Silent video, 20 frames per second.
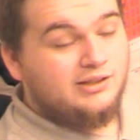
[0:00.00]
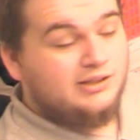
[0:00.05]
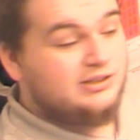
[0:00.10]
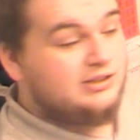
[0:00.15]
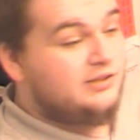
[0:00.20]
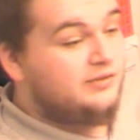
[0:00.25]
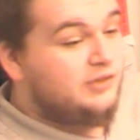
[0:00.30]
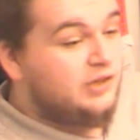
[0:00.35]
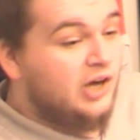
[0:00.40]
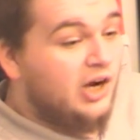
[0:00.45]

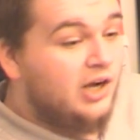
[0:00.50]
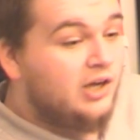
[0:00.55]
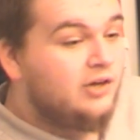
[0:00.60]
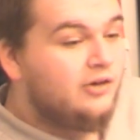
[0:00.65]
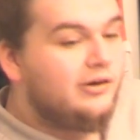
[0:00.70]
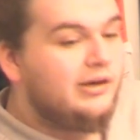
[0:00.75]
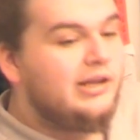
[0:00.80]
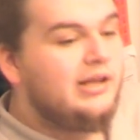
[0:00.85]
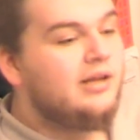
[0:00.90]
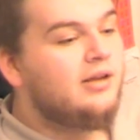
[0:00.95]
Because if you're
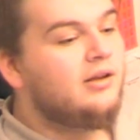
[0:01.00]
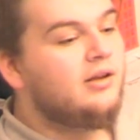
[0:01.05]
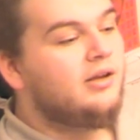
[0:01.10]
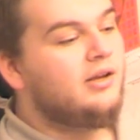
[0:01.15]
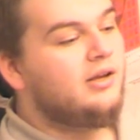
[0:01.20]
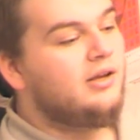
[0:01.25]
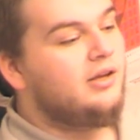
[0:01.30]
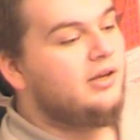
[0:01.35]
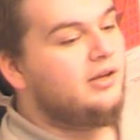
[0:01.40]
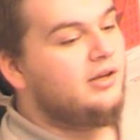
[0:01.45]
hungry,
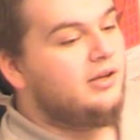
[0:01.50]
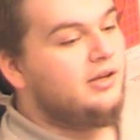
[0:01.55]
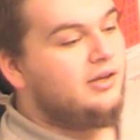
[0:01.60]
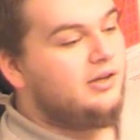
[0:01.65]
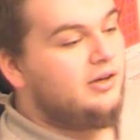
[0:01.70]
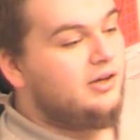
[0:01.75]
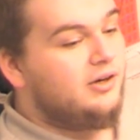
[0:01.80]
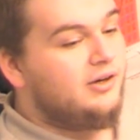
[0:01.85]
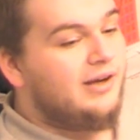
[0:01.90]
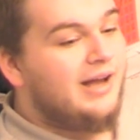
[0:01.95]

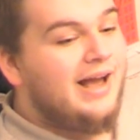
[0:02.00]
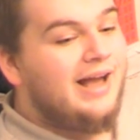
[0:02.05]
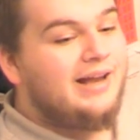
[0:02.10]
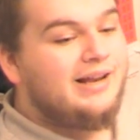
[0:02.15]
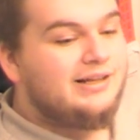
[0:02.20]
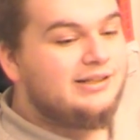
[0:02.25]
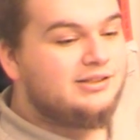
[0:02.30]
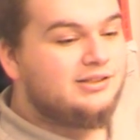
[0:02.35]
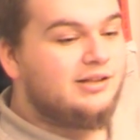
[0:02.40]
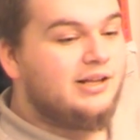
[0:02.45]
you're
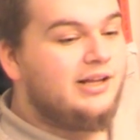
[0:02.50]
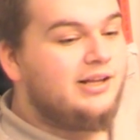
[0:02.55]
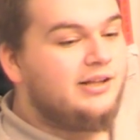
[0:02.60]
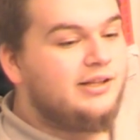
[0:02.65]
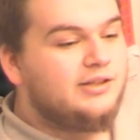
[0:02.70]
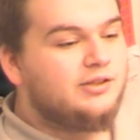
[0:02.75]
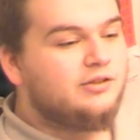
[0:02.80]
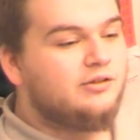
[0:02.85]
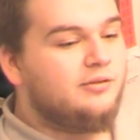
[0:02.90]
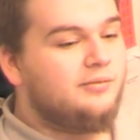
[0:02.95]
not as
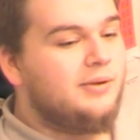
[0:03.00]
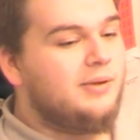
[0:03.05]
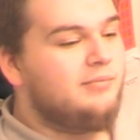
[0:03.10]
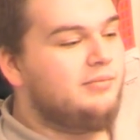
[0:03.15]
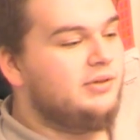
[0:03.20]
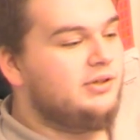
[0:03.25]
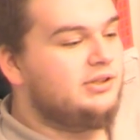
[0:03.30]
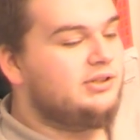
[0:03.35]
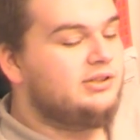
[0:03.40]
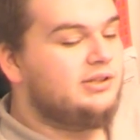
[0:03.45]
likely to
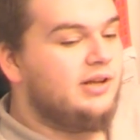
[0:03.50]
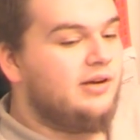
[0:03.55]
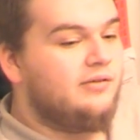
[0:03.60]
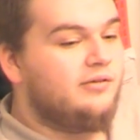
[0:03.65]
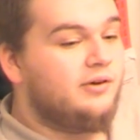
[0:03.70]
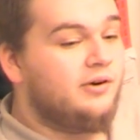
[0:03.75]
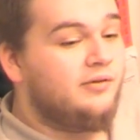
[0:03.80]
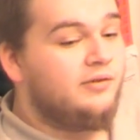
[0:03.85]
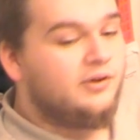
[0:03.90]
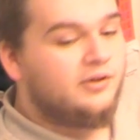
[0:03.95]
remember
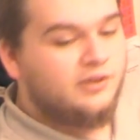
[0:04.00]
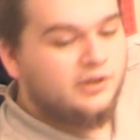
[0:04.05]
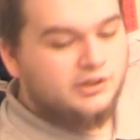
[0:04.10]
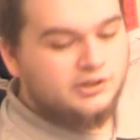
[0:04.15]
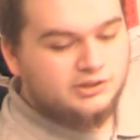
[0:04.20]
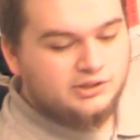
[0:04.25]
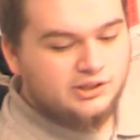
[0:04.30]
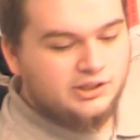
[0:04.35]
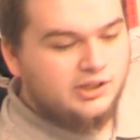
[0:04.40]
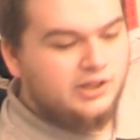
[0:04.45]
stuff. Or if you're
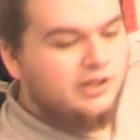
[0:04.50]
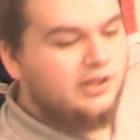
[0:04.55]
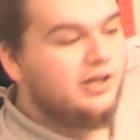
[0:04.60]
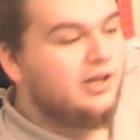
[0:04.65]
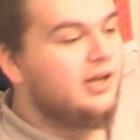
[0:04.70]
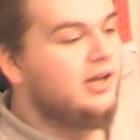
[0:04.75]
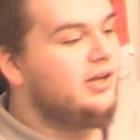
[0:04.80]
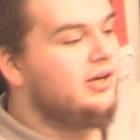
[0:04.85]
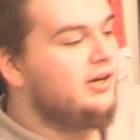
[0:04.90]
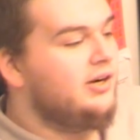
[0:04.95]
thirsty,
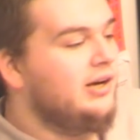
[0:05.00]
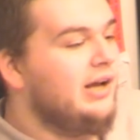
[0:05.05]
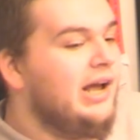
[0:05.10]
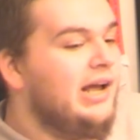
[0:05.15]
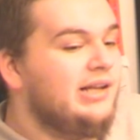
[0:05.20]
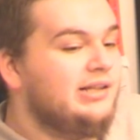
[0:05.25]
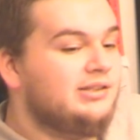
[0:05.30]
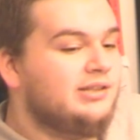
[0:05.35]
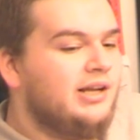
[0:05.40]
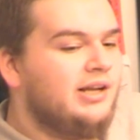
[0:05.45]
you're
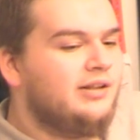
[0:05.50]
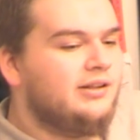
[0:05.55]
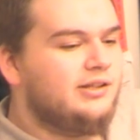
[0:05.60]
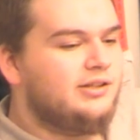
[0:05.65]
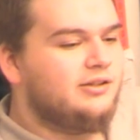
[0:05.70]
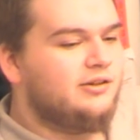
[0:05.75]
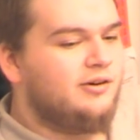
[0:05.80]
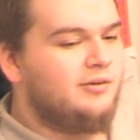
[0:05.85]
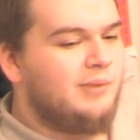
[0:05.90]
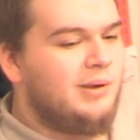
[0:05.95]
not as
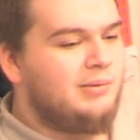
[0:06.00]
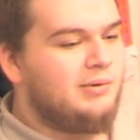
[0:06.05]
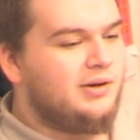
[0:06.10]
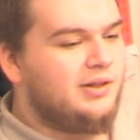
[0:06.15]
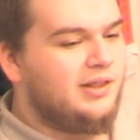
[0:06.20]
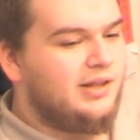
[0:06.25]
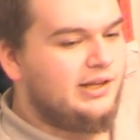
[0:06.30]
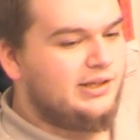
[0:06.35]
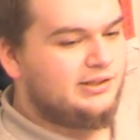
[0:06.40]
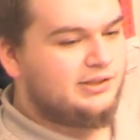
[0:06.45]
likely to remember
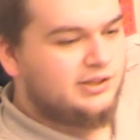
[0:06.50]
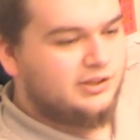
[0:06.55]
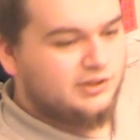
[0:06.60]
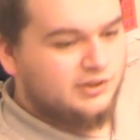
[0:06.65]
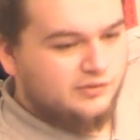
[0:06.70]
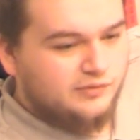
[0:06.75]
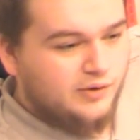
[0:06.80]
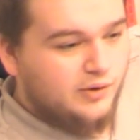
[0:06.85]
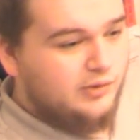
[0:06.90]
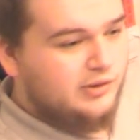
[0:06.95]
things because
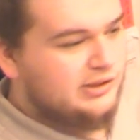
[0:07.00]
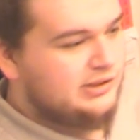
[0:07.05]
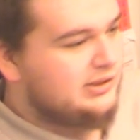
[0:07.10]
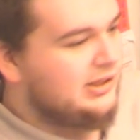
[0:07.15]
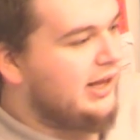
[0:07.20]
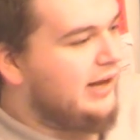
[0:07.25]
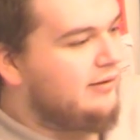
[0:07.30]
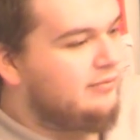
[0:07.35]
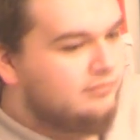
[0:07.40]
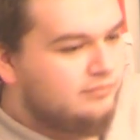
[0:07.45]
you're
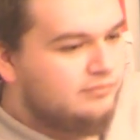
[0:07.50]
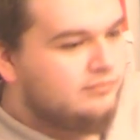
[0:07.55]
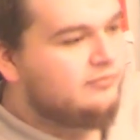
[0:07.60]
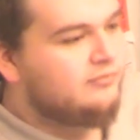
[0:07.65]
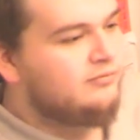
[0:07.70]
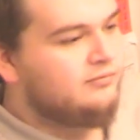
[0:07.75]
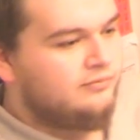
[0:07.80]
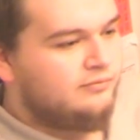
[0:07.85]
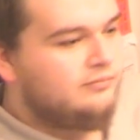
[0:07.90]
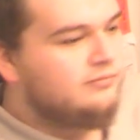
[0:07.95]
focused on
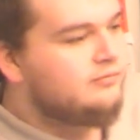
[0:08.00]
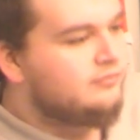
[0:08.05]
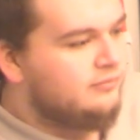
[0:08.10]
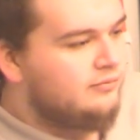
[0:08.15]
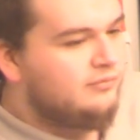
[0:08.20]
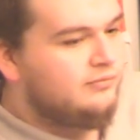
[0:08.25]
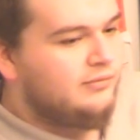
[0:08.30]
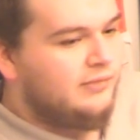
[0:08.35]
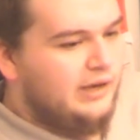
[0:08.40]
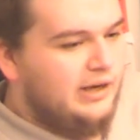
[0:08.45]

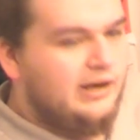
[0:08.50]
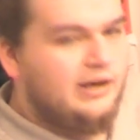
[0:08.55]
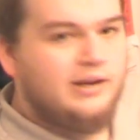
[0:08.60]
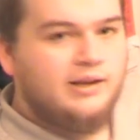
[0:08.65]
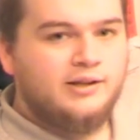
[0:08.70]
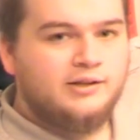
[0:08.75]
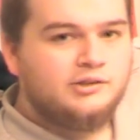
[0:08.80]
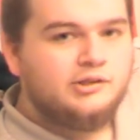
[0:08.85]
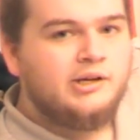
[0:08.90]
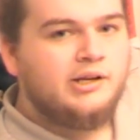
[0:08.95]

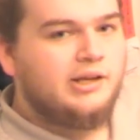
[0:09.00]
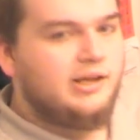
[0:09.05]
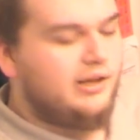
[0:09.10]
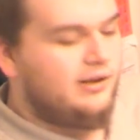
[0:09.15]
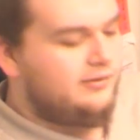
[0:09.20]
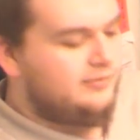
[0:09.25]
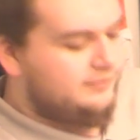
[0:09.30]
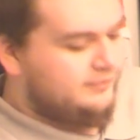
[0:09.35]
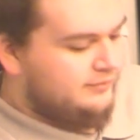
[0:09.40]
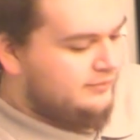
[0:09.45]
eating and drinking.
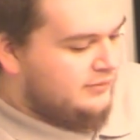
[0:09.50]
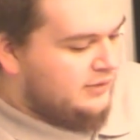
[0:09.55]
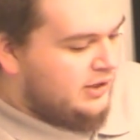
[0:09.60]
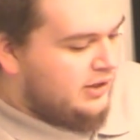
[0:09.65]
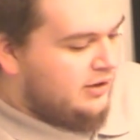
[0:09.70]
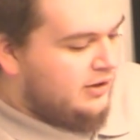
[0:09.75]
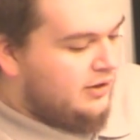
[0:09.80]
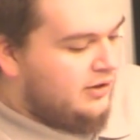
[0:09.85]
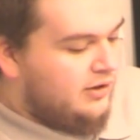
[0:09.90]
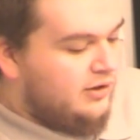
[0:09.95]

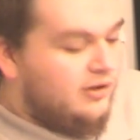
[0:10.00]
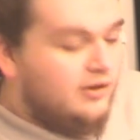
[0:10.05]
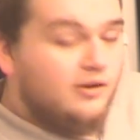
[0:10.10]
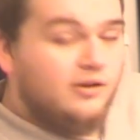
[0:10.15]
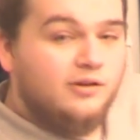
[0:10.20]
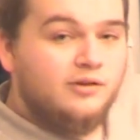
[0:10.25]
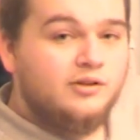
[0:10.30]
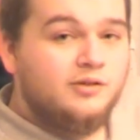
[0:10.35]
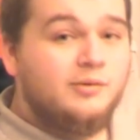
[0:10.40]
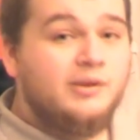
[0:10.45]

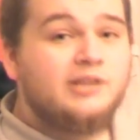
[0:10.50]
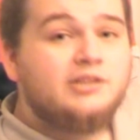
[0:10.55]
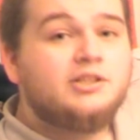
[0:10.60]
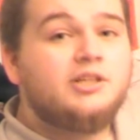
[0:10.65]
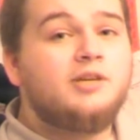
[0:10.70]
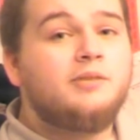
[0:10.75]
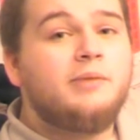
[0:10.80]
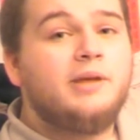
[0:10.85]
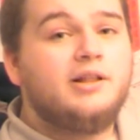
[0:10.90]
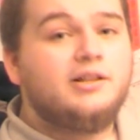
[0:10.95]
So make
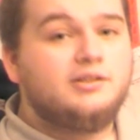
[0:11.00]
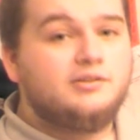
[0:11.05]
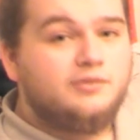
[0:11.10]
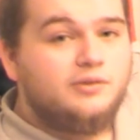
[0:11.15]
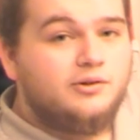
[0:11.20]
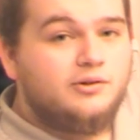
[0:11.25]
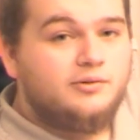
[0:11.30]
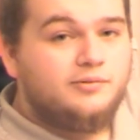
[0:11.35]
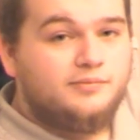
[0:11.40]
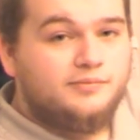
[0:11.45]
sure your belly's
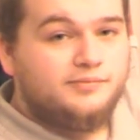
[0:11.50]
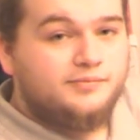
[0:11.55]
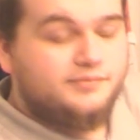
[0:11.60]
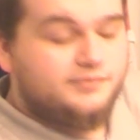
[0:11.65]
full.